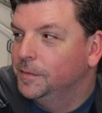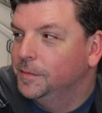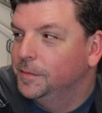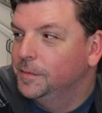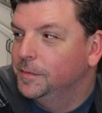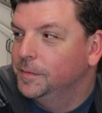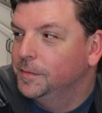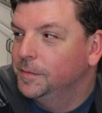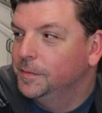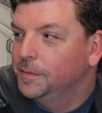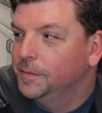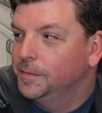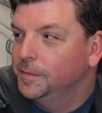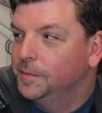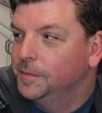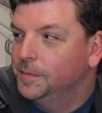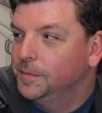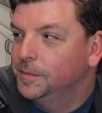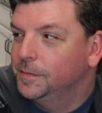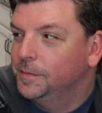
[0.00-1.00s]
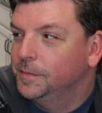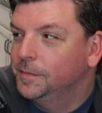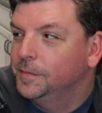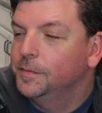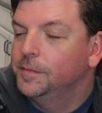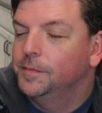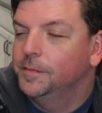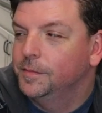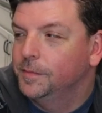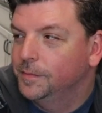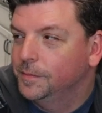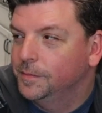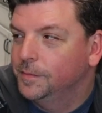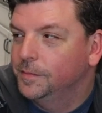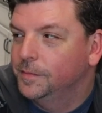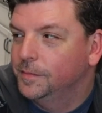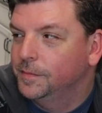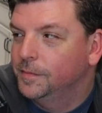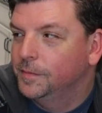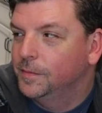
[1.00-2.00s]

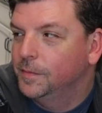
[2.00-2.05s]
(not speaking)